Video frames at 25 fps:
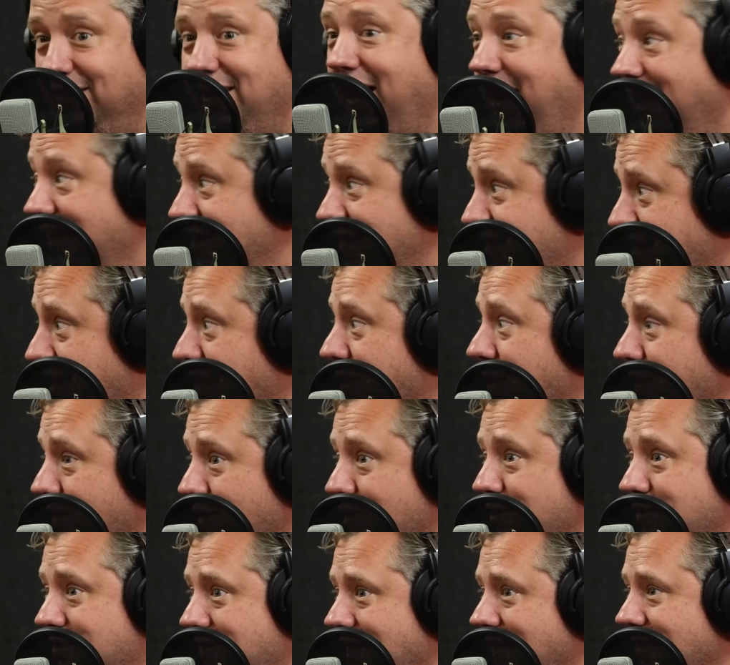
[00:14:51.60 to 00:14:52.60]
That is a
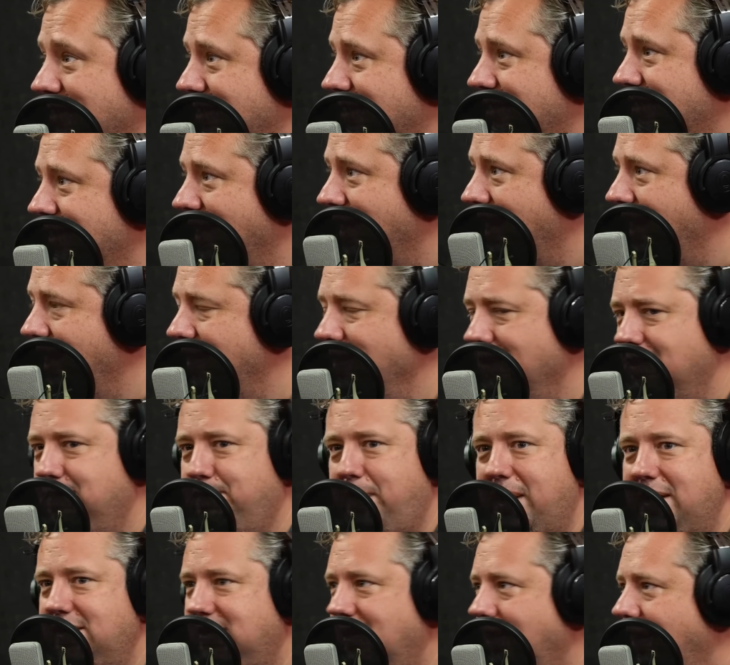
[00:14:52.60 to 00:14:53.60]
huge thing to say. That's
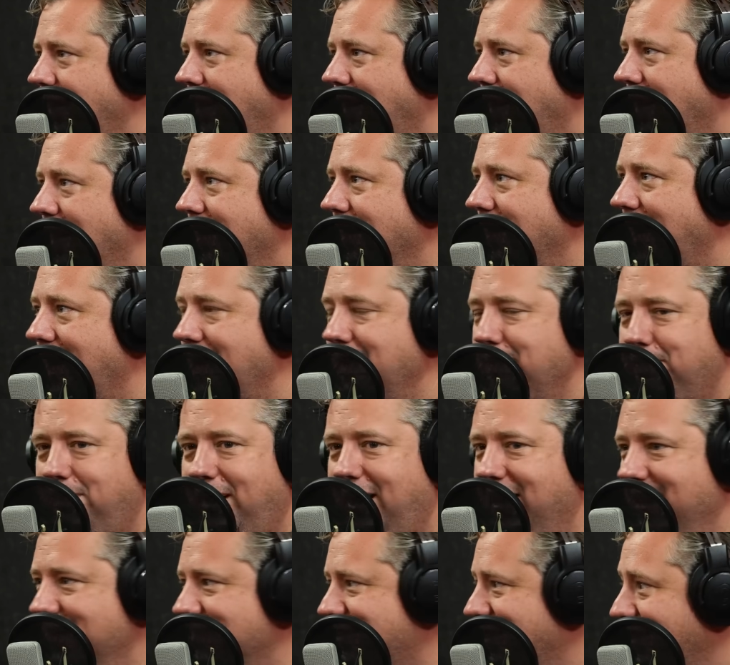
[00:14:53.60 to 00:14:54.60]
basically like 8
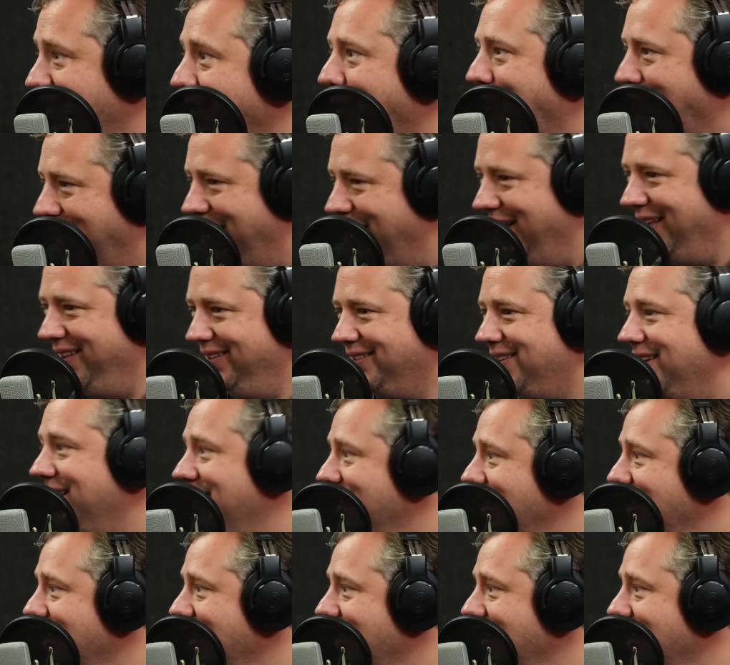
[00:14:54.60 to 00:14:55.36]
players in the world.